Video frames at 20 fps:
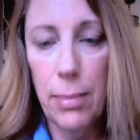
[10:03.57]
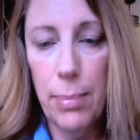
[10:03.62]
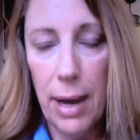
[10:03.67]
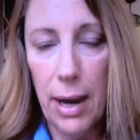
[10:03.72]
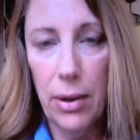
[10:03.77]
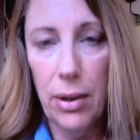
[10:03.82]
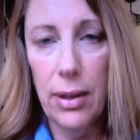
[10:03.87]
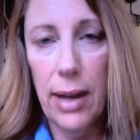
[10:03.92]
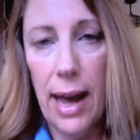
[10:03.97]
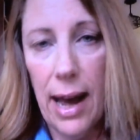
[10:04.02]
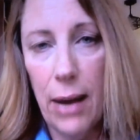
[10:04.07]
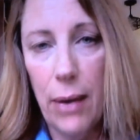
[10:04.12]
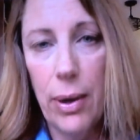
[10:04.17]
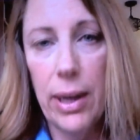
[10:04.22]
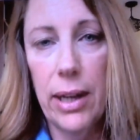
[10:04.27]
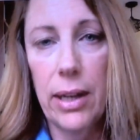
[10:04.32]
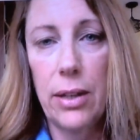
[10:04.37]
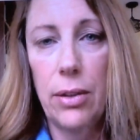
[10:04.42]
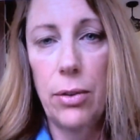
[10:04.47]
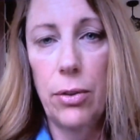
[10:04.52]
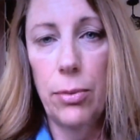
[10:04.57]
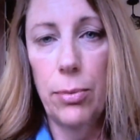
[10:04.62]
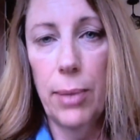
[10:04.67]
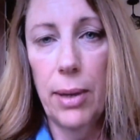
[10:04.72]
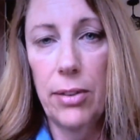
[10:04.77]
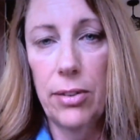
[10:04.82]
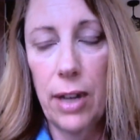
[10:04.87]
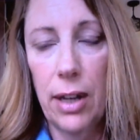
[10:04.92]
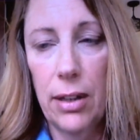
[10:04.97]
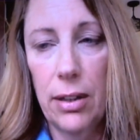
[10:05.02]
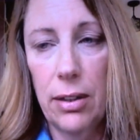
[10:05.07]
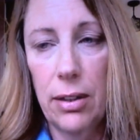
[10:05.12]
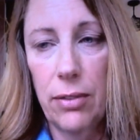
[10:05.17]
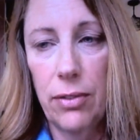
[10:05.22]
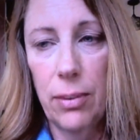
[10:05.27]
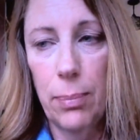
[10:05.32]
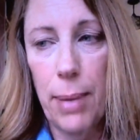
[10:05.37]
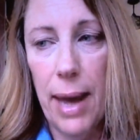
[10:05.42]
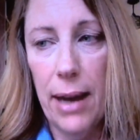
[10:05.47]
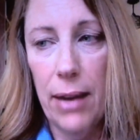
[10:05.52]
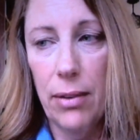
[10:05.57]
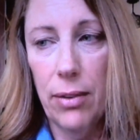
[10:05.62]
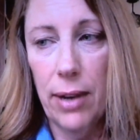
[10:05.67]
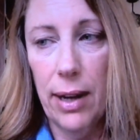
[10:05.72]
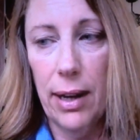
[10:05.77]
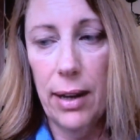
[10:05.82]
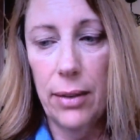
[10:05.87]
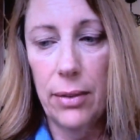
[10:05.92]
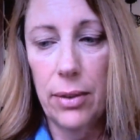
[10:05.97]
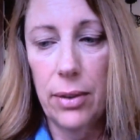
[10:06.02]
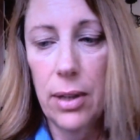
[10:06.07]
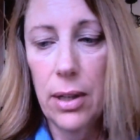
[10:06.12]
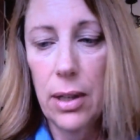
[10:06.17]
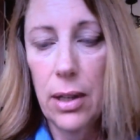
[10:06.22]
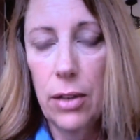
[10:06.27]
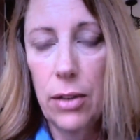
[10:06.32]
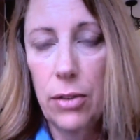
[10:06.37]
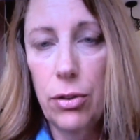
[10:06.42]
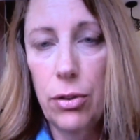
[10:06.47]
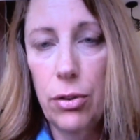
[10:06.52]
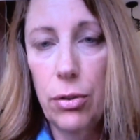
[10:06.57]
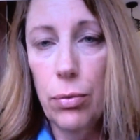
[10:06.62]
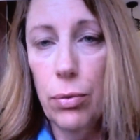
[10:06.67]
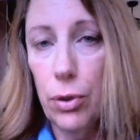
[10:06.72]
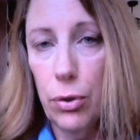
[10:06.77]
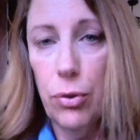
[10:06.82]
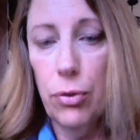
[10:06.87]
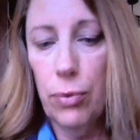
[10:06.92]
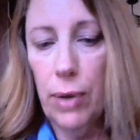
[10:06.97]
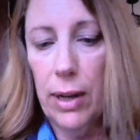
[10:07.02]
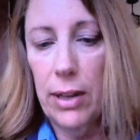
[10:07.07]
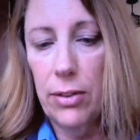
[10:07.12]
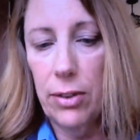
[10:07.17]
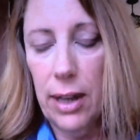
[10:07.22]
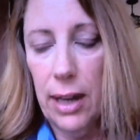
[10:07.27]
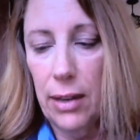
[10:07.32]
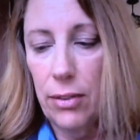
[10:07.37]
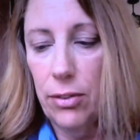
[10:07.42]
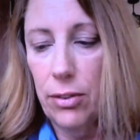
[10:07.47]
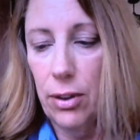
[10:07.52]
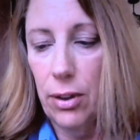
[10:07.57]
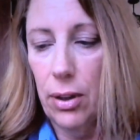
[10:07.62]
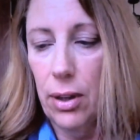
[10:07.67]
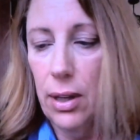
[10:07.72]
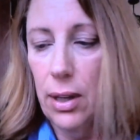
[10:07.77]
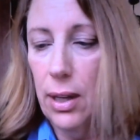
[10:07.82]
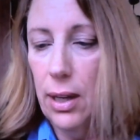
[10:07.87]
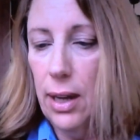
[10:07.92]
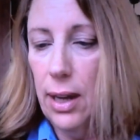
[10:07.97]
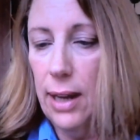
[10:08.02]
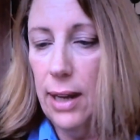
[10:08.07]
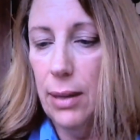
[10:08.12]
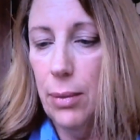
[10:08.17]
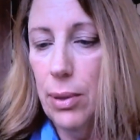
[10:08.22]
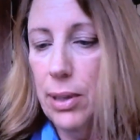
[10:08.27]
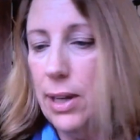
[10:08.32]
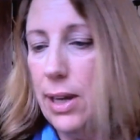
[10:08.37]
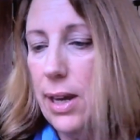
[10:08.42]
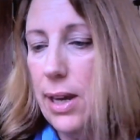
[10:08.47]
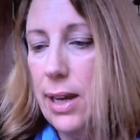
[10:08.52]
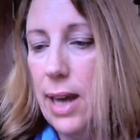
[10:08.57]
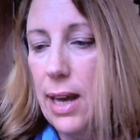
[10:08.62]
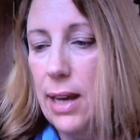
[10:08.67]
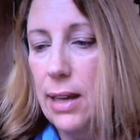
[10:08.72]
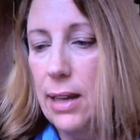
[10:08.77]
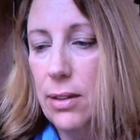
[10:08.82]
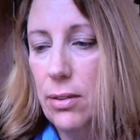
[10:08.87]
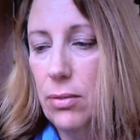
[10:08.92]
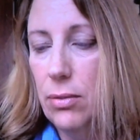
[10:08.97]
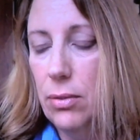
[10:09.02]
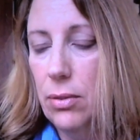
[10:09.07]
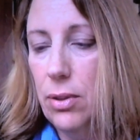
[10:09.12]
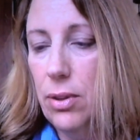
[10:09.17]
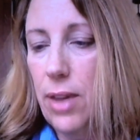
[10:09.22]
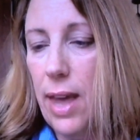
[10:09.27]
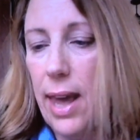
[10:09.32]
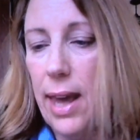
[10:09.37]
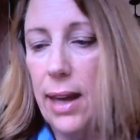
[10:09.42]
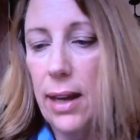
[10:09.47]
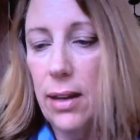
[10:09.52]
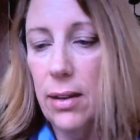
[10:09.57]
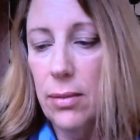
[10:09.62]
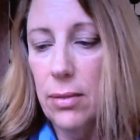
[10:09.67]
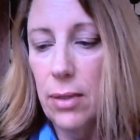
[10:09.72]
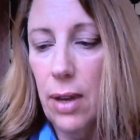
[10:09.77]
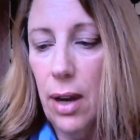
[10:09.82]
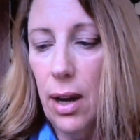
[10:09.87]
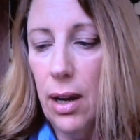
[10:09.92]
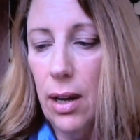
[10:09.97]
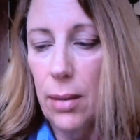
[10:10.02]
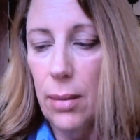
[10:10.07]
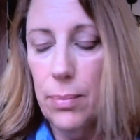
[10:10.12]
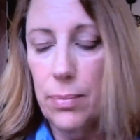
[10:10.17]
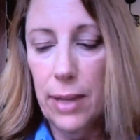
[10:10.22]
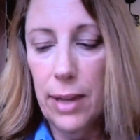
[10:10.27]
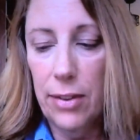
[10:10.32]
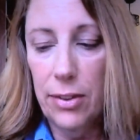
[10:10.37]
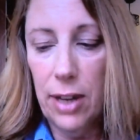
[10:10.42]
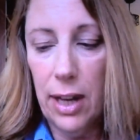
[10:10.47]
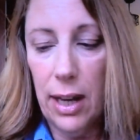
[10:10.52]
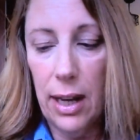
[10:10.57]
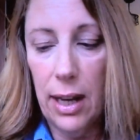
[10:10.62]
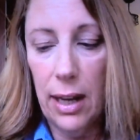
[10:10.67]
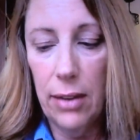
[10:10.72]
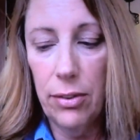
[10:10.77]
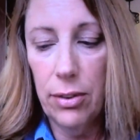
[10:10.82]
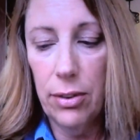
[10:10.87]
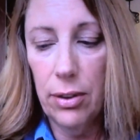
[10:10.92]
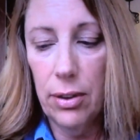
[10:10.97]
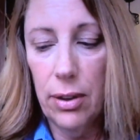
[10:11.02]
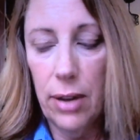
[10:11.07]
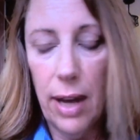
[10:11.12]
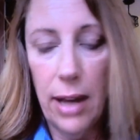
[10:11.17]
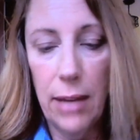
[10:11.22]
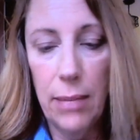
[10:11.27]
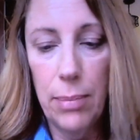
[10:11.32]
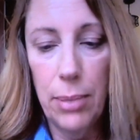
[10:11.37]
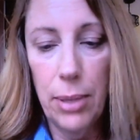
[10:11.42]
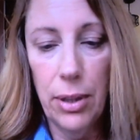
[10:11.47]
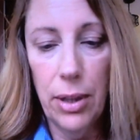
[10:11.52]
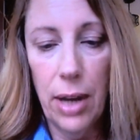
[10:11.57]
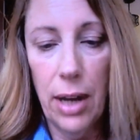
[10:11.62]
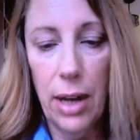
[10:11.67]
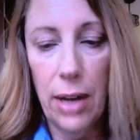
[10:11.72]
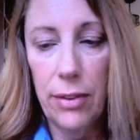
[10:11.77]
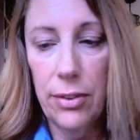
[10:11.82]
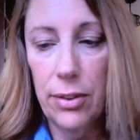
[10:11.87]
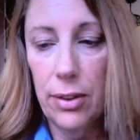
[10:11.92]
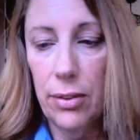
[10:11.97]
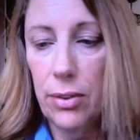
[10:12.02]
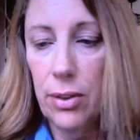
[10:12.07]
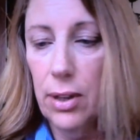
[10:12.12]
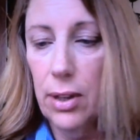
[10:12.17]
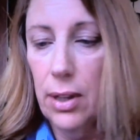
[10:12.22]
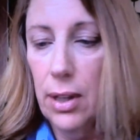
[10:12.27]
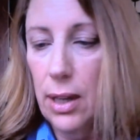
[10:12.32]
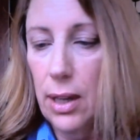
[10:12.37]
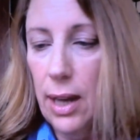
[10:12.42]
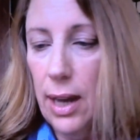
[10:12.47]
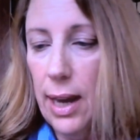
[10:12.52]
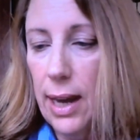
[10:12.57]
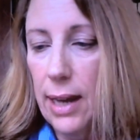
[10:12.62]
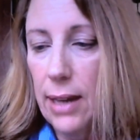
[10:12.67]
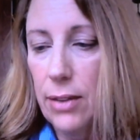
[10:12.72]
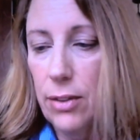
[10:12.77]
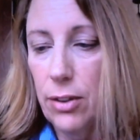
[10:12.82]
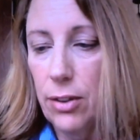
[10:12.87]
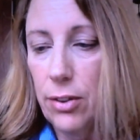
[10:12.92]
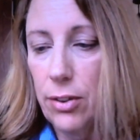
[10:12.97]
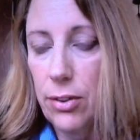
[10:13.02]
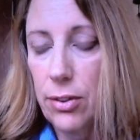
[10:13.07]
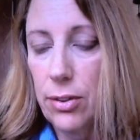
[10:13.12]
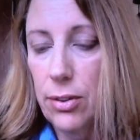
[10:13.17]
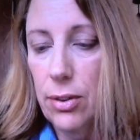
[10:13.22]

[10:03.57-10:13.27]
about how I can use my scientific background to reduce rates of cancer. And I want to, again, thank Less Cancer and Bill Cousins. And just